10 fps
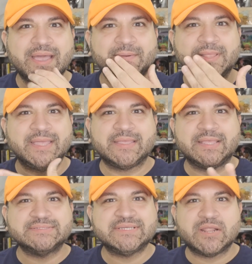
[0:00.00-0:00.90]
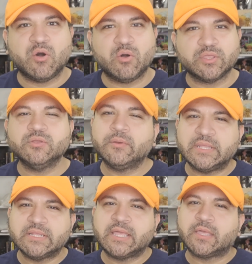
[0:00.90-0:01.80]
I'm like, is it, you know what I
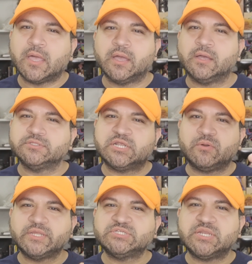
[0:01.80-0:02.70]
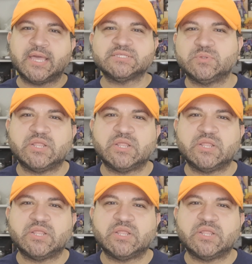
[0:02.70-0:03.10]
mean? Like a Generation X,